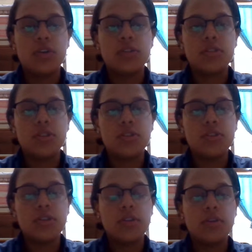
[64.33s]
your
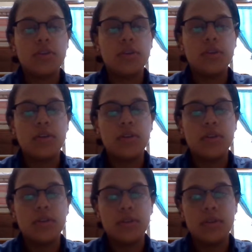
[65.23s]
attention
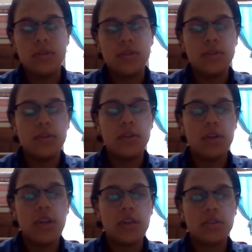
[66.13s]
in the
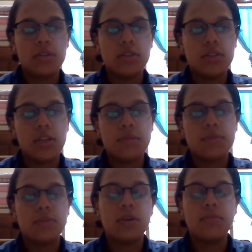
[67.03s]
next
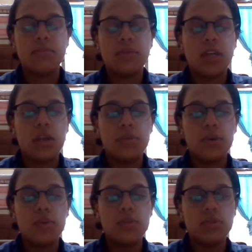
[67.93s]
steps that I'm
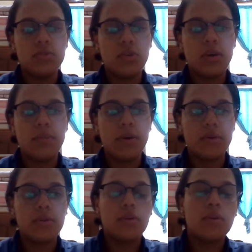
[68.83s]
going to talk about.
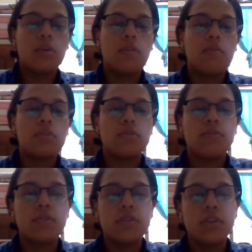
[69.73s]
First
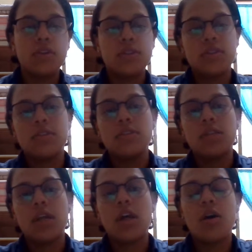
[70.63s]
of all, is
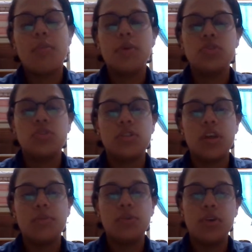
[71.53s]
decide how much
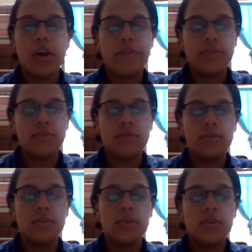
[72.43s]
time you have.
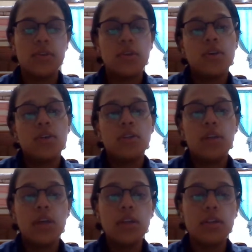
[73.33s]

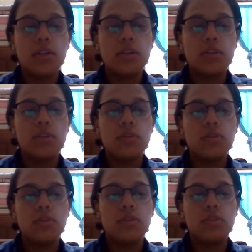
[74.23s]
Then
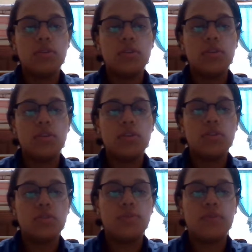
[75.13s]

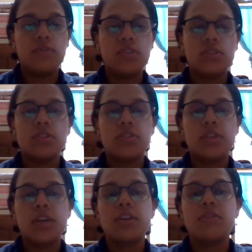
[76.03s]
is superficial
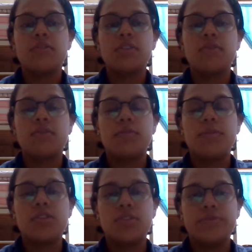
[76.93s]
scan of the
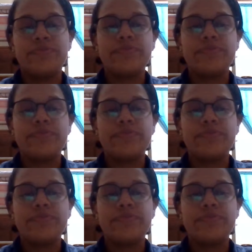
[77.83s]
information.